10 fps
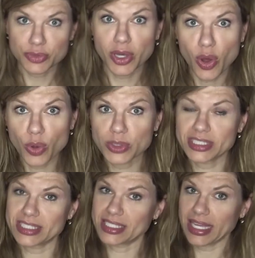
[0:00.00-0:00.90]
It's what
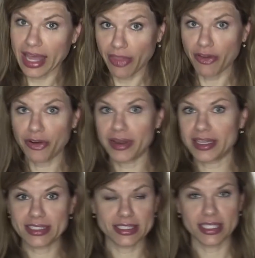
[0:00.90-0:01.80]
holds us together,
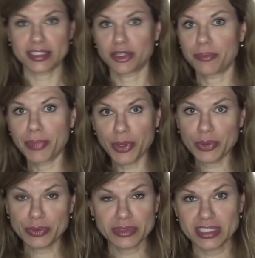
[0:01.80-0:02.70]
and it's it's our
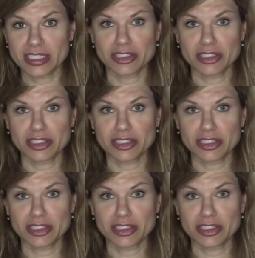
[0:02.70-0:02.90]
bones,